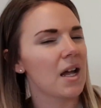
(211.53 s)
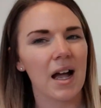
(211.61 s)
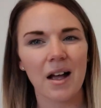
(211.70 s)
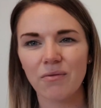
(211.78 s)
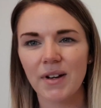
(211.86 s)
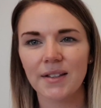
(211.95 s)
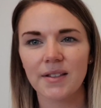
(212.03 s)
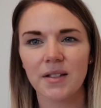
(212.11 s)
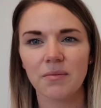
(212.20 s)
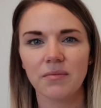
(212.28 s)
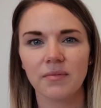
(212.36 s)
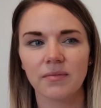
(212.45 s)
How
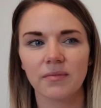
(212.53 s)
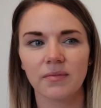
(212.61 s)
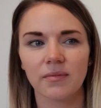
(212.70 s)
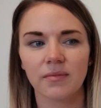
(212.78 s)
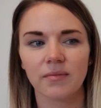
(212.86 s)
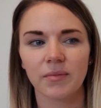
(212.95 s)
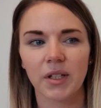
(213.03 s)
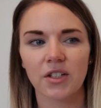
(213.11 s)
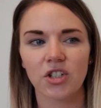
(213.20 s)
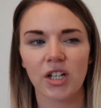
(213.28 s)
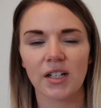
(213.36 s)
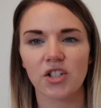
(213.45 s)
random.
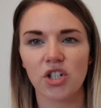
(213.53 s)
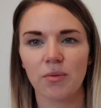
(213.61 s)
Because she has